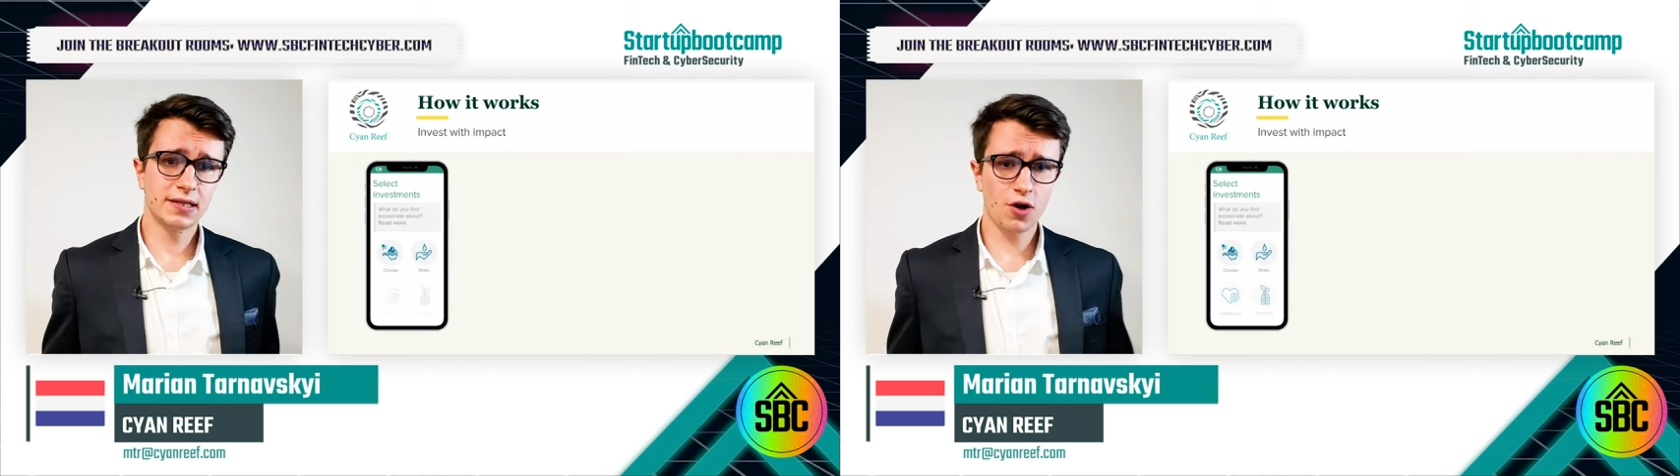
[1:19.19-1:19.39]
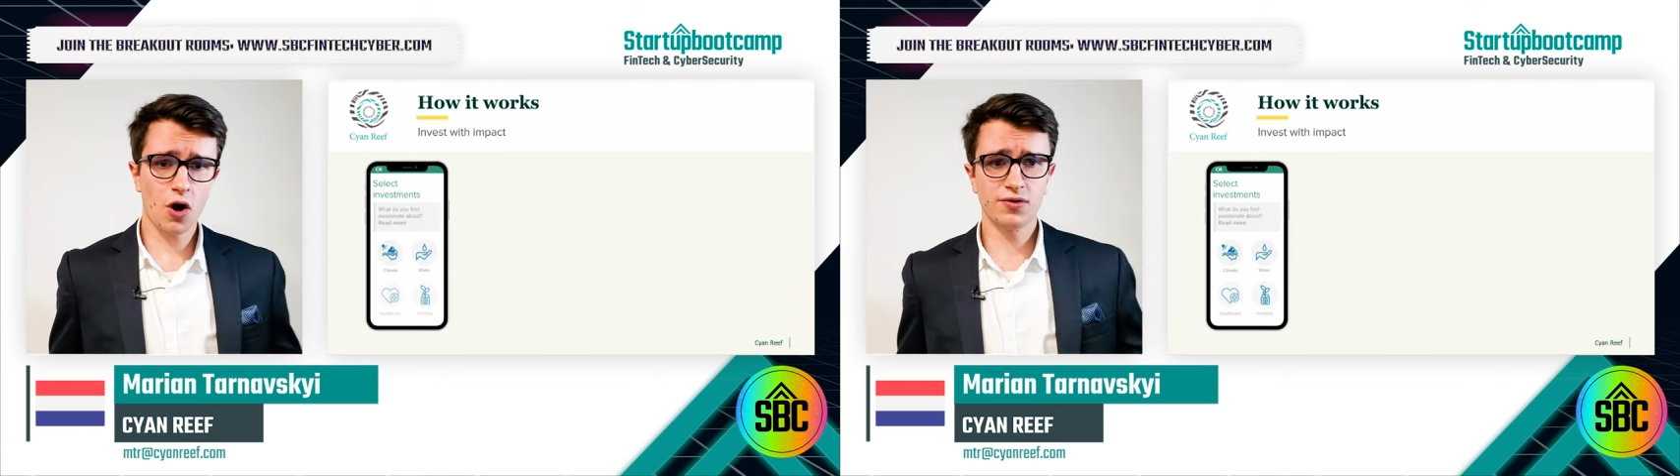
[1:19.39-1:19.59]

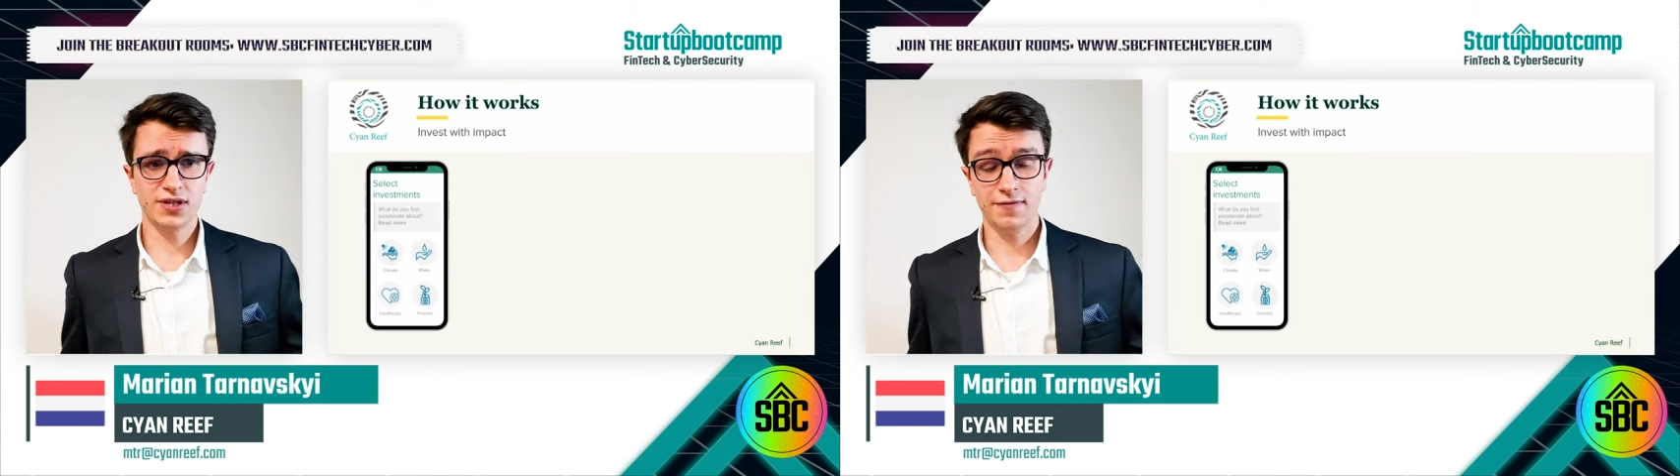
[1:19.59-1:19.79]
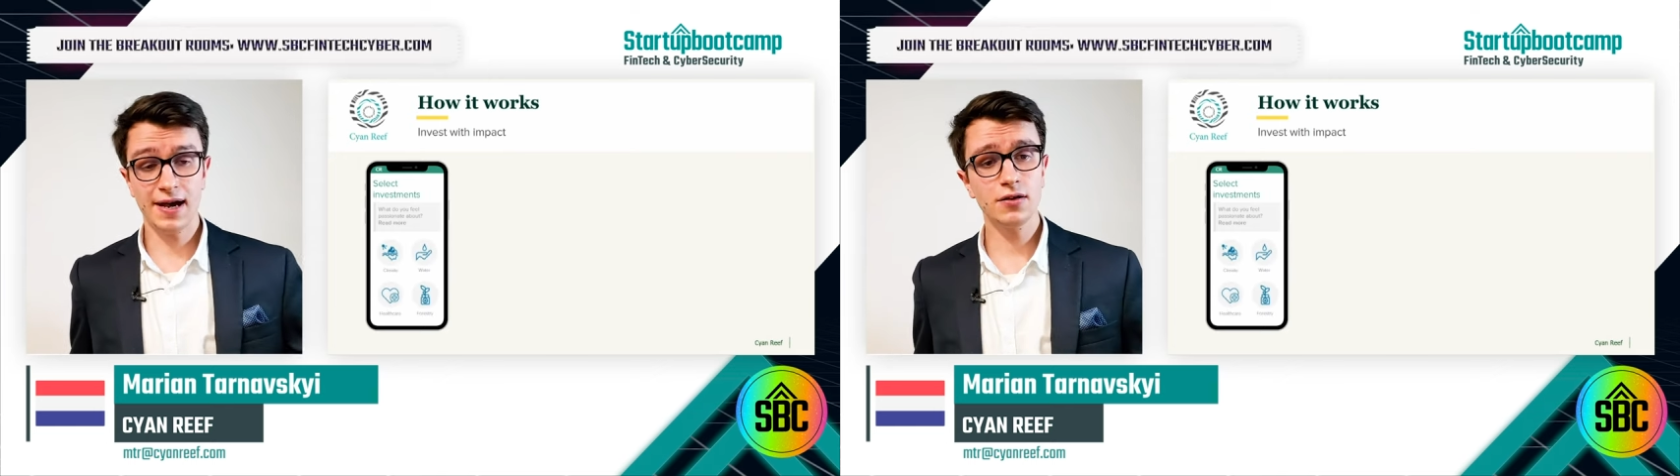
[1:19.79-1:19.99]
goals
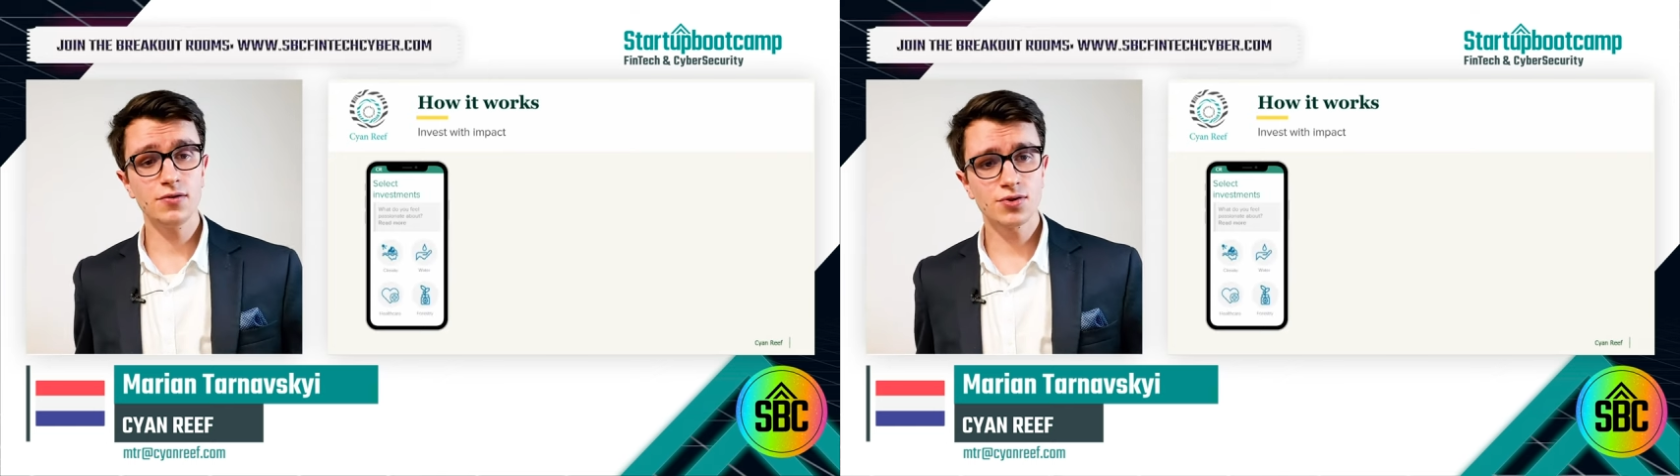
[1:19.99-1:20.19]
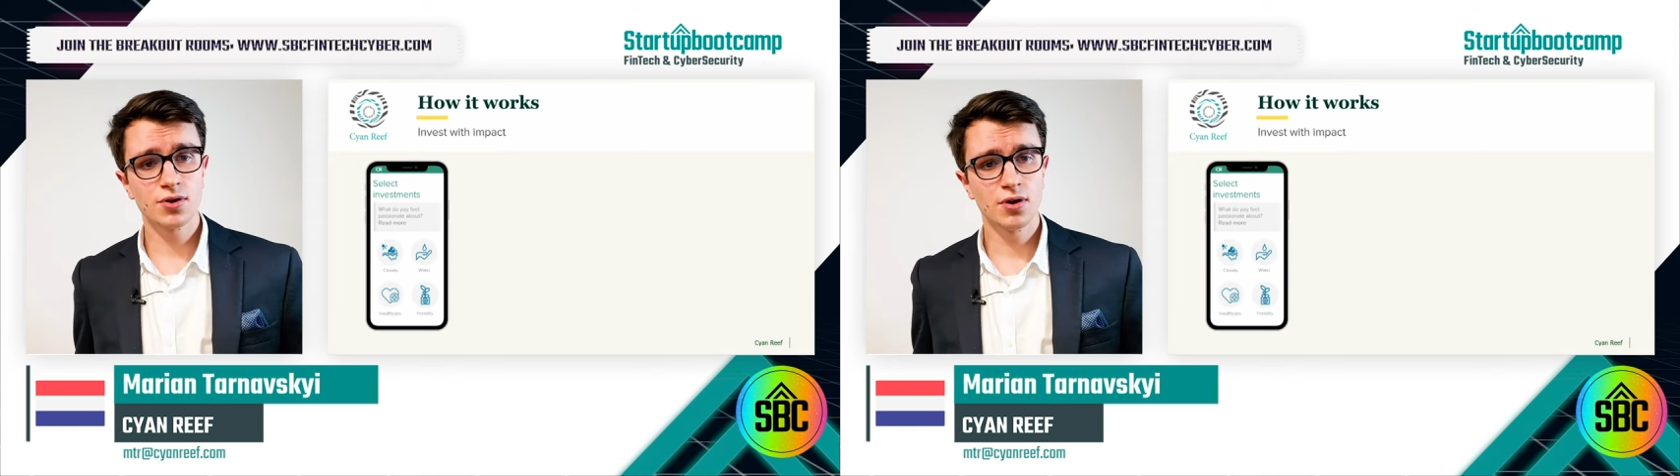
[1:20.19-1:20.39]
and values,